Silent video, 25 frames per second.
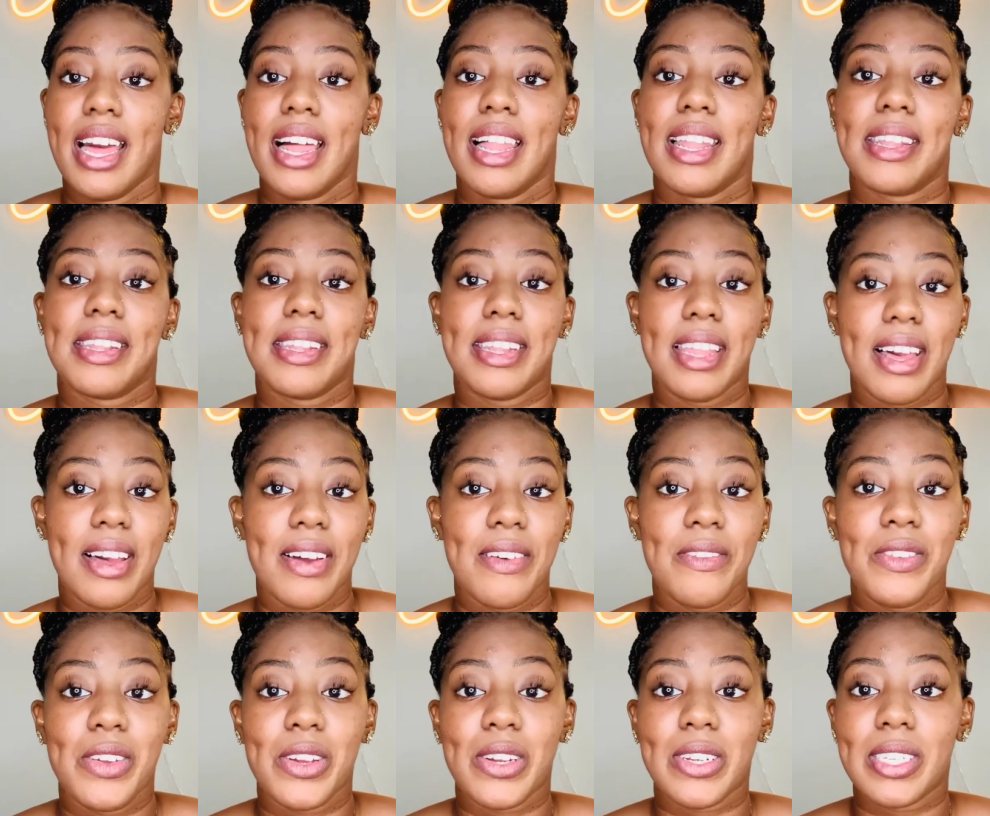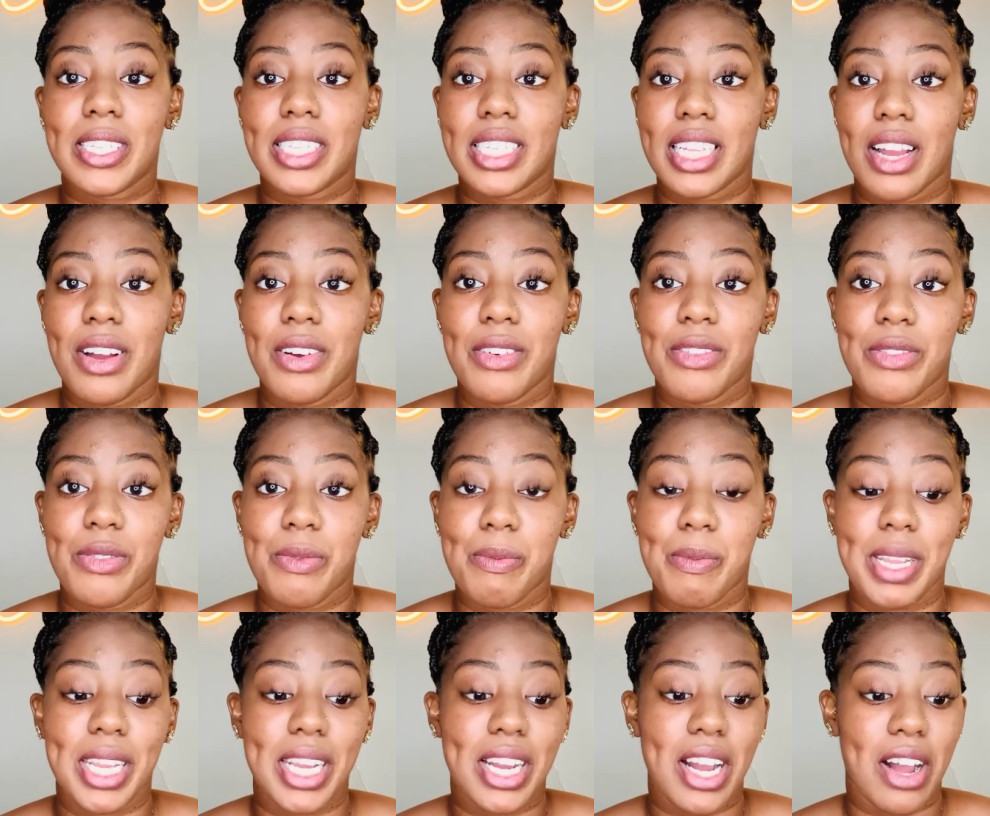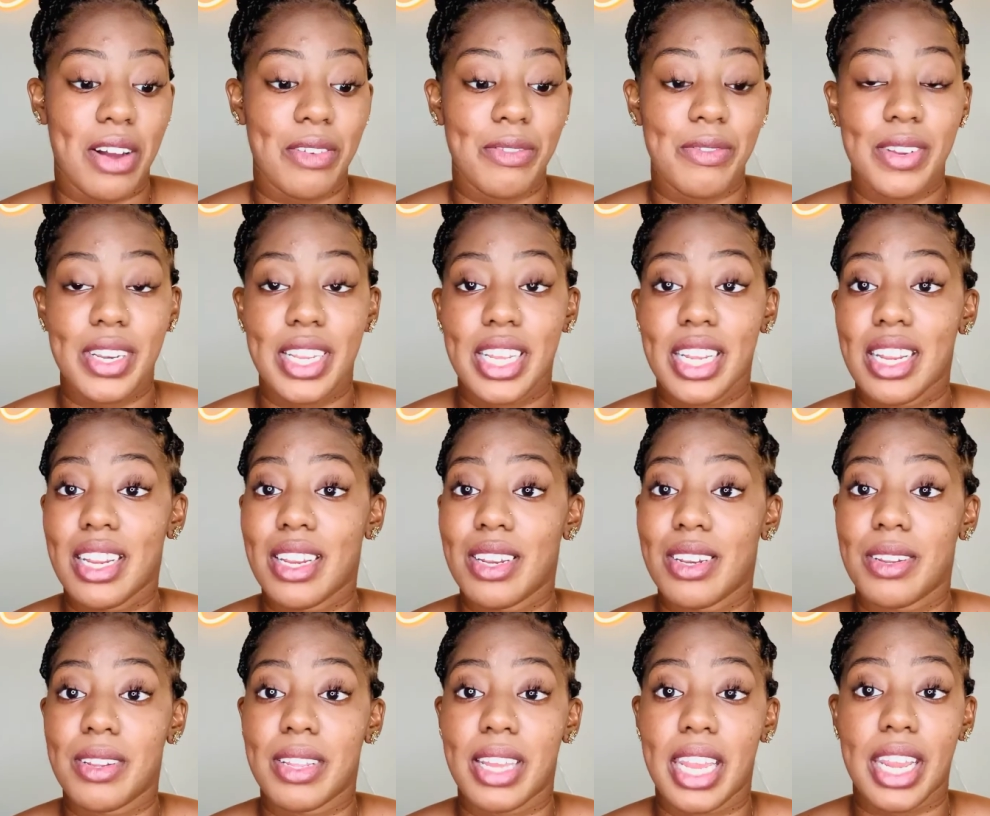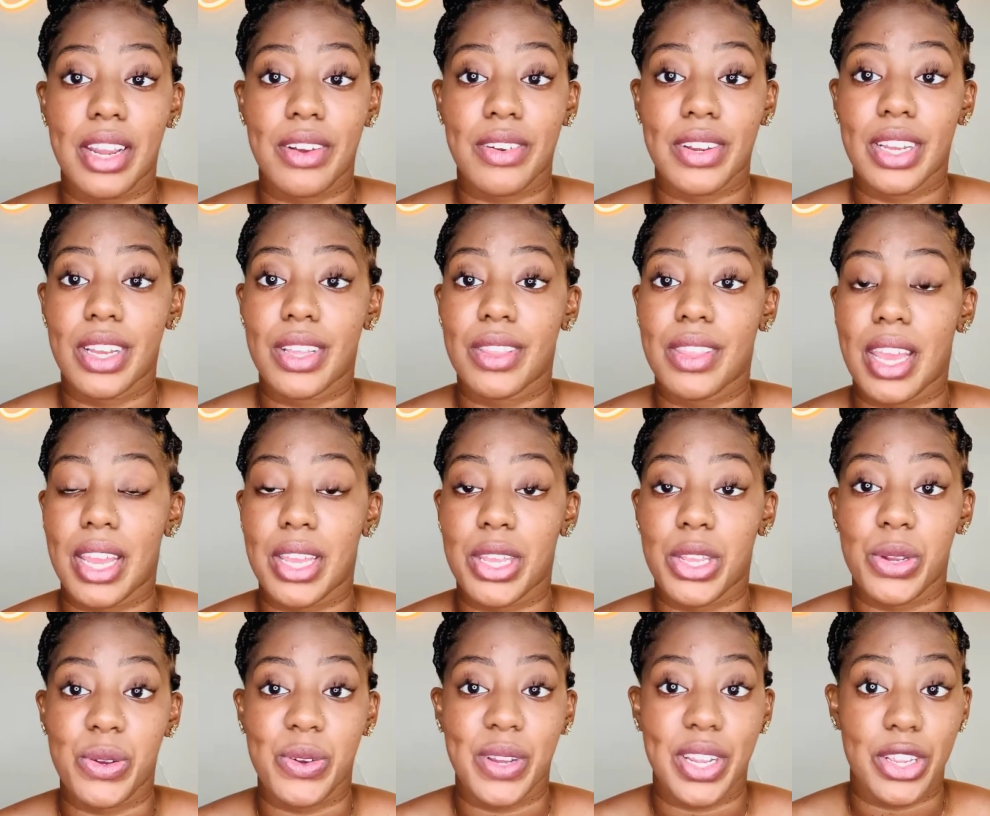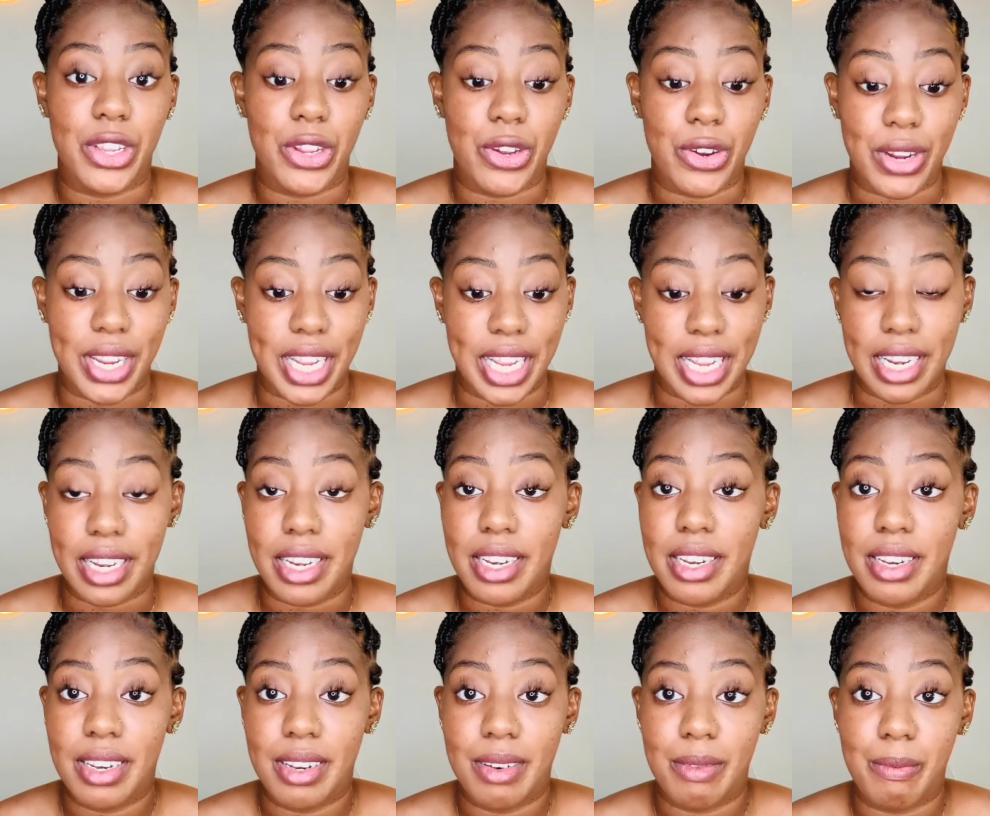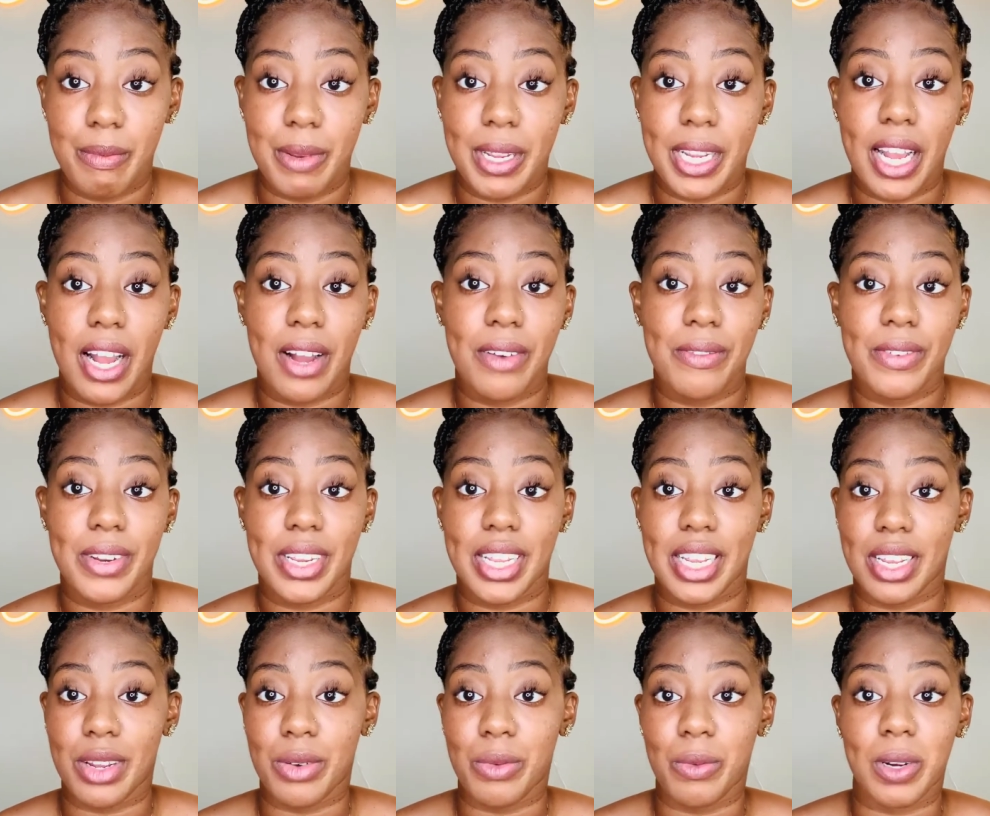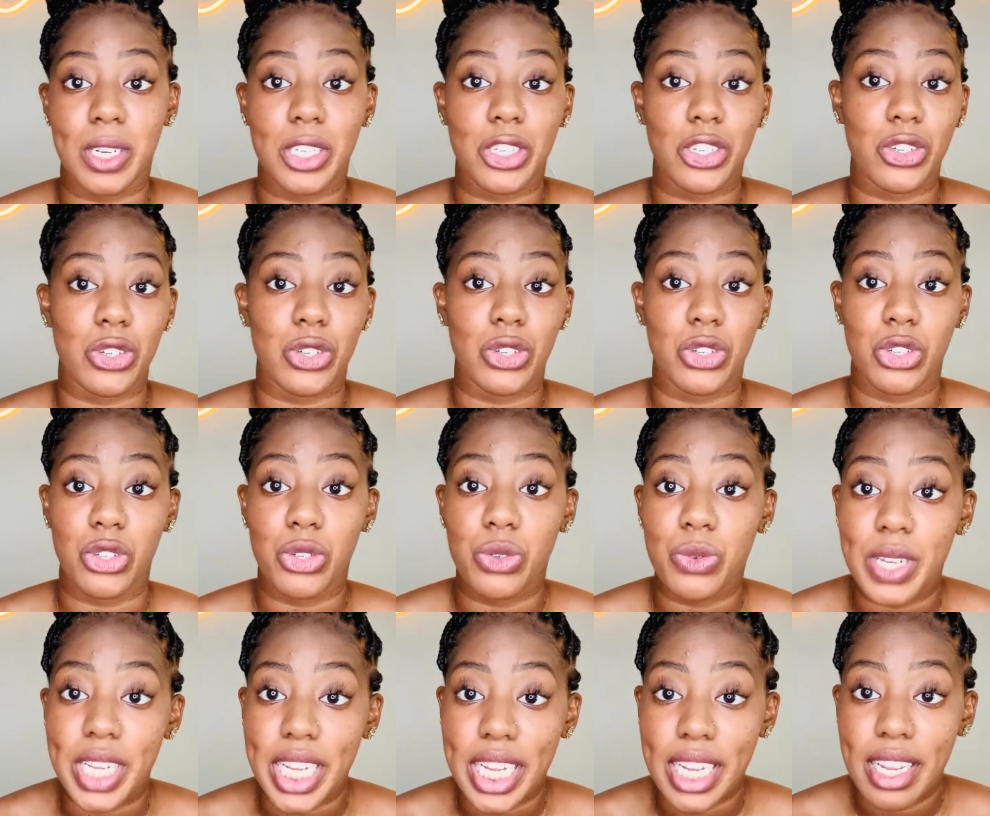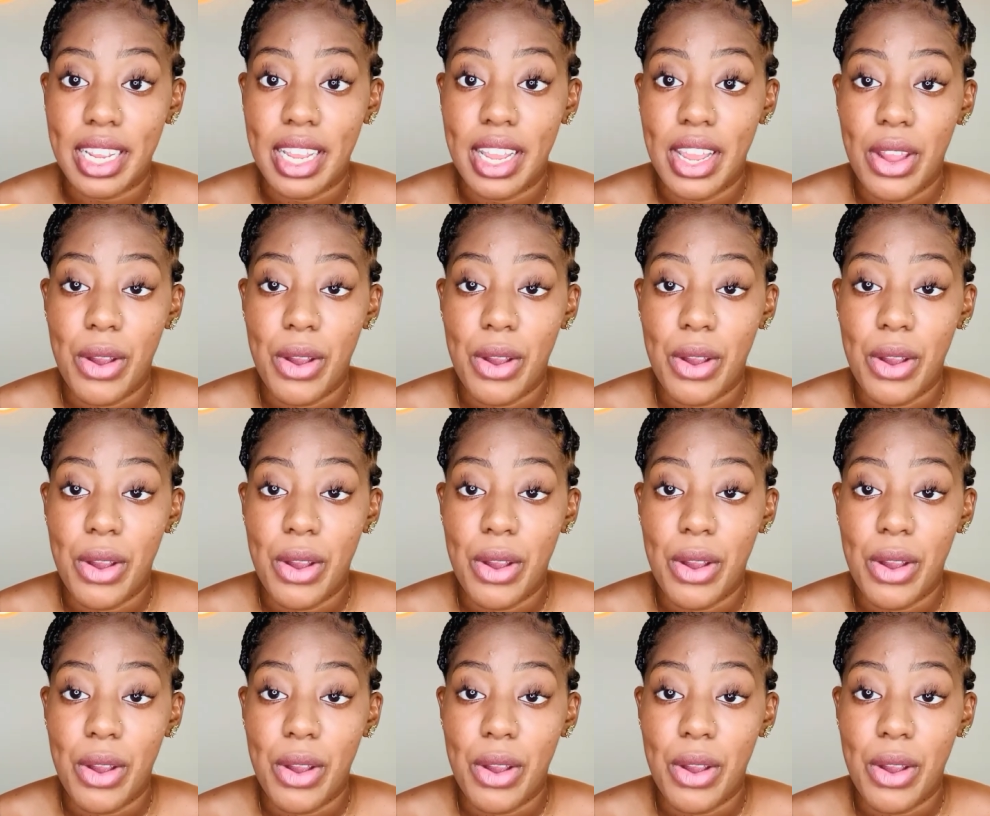Love yourself. Be confident in the area that you're in. Be confident in what you're doing.